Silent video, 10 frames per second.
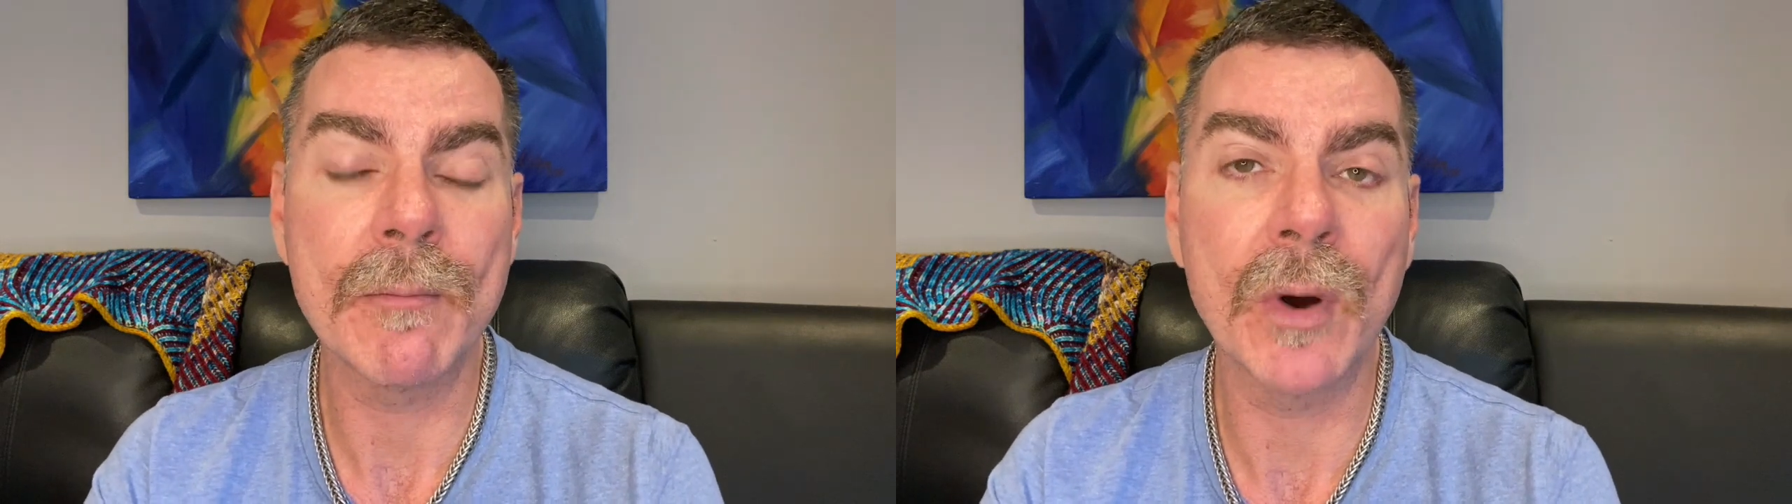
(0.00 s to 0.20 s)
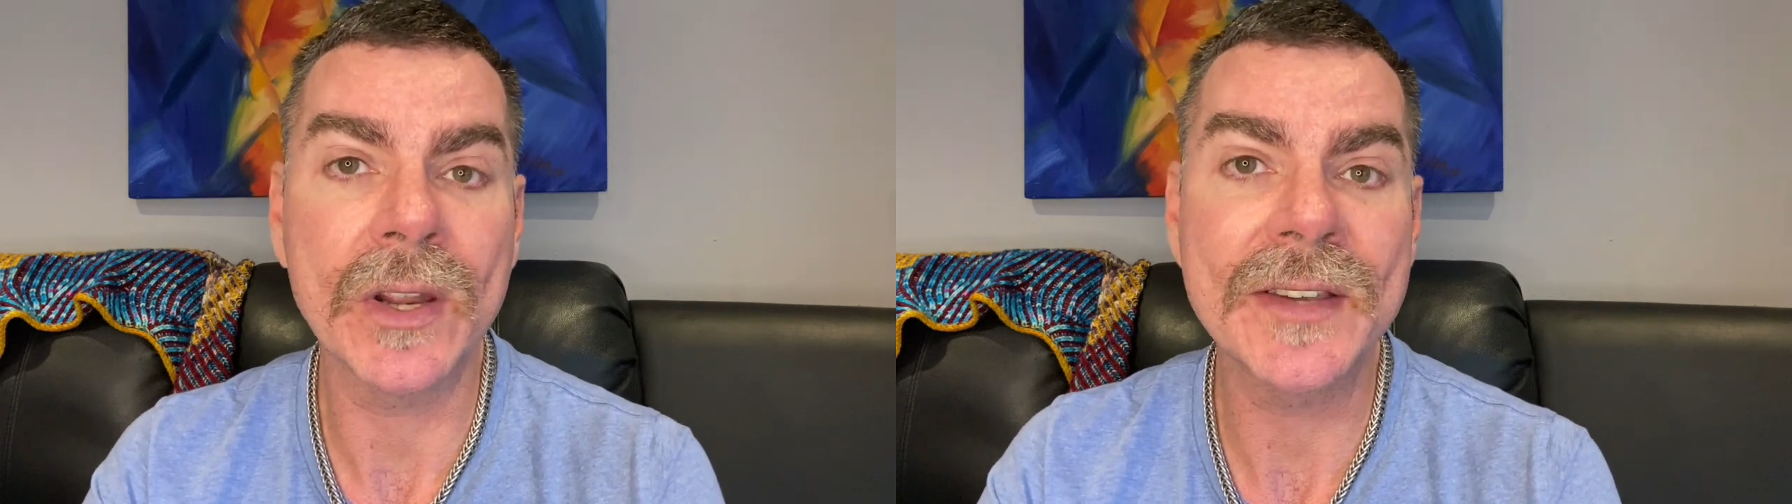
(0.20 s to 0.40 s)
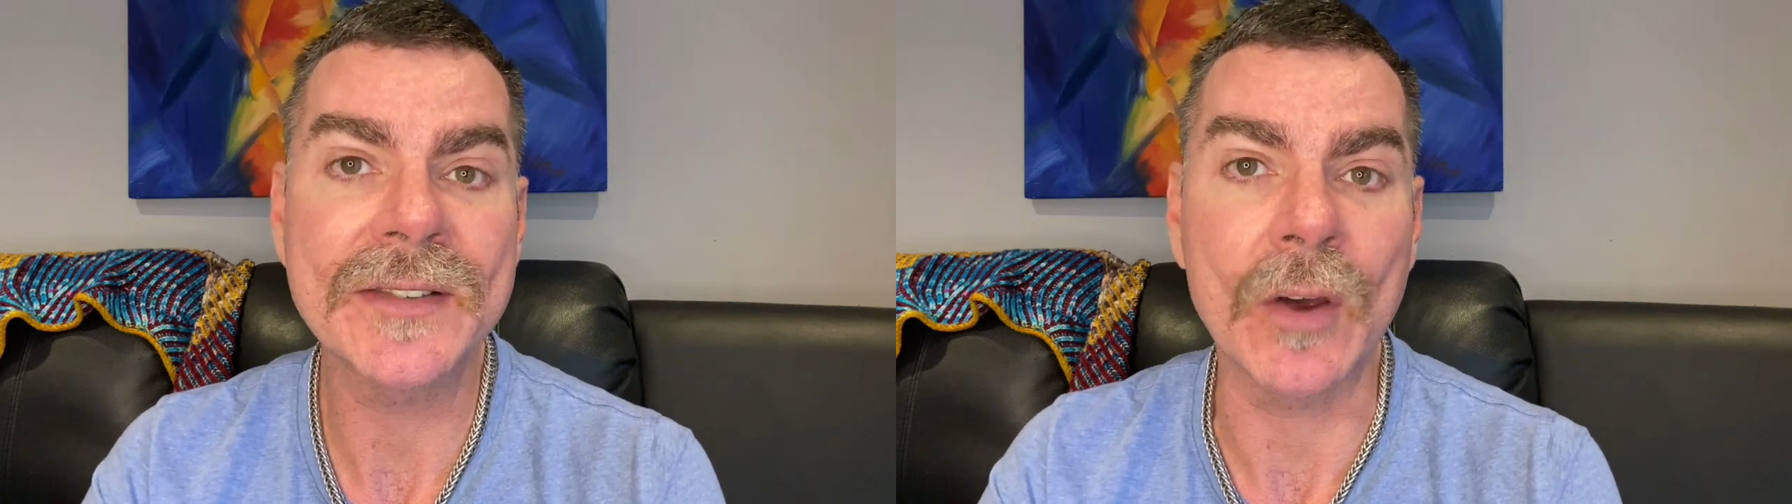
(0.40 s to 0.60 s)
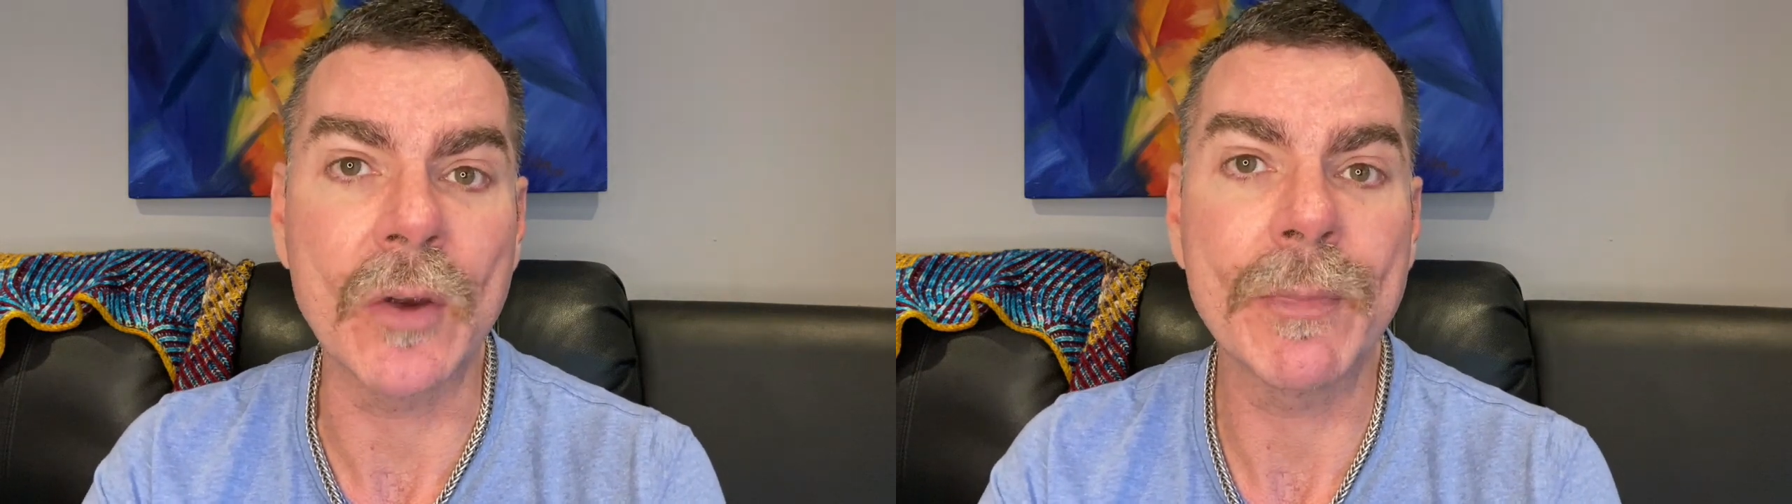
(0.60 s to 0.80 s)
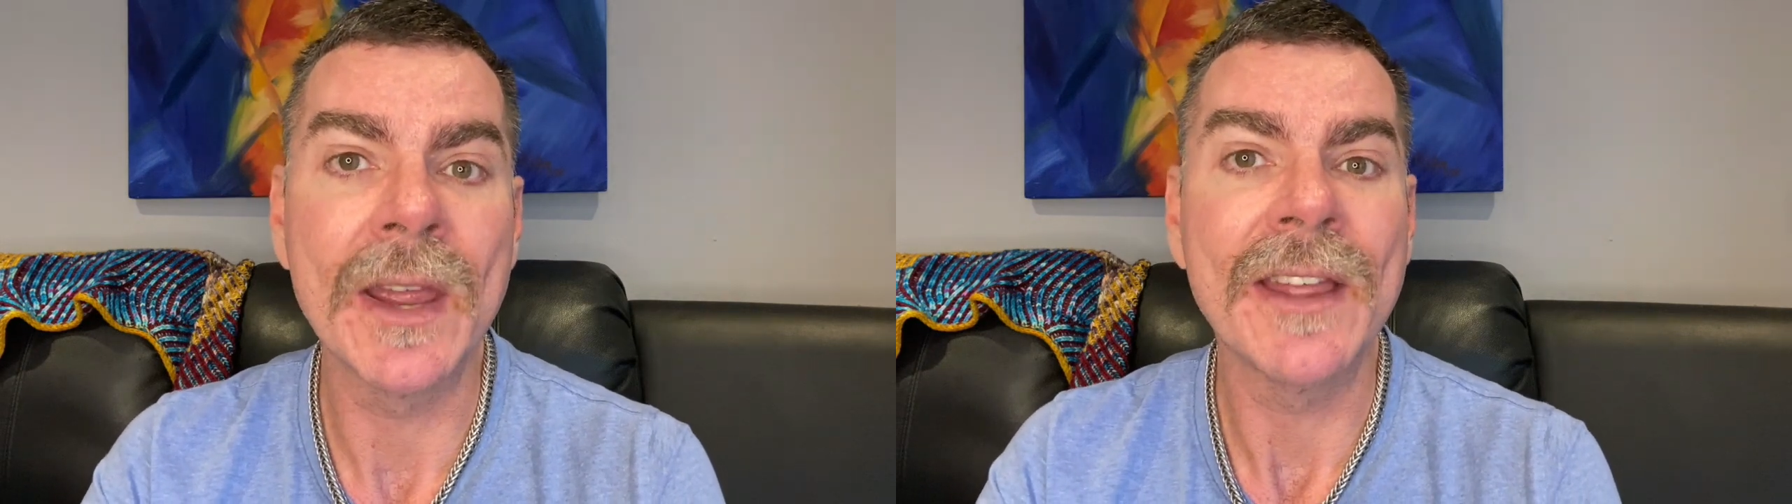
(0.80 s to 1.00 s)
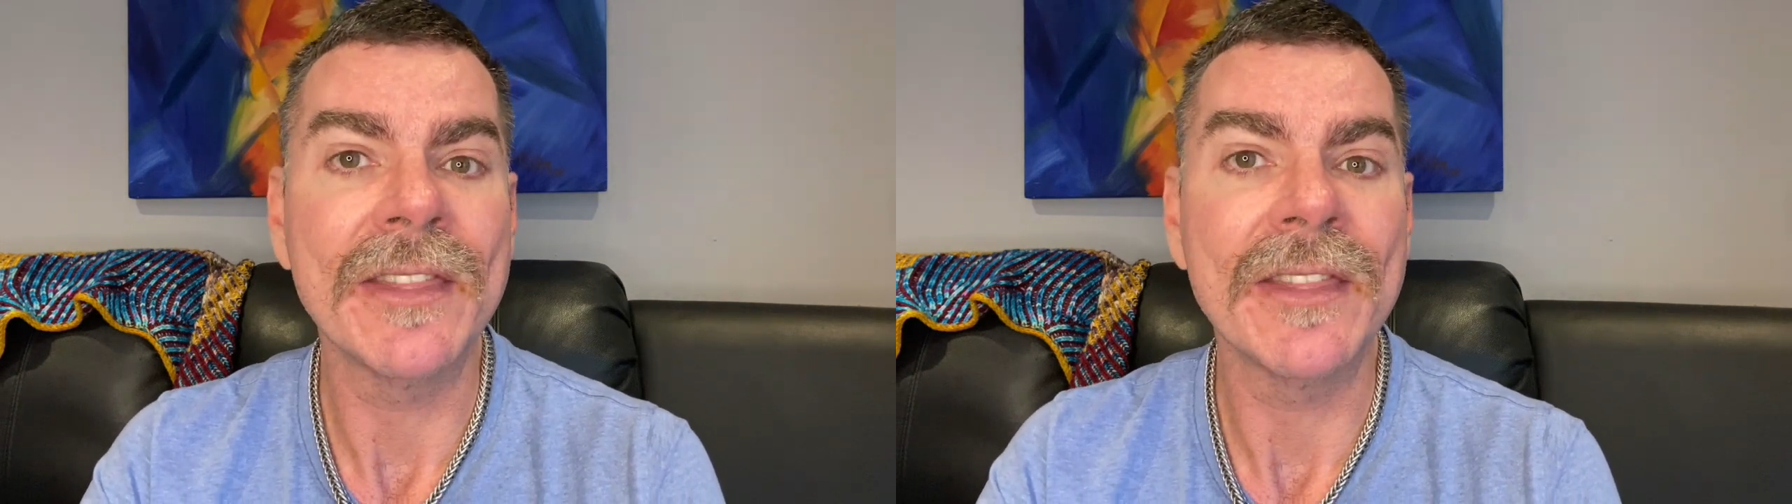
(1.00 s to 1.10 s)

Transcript: body soap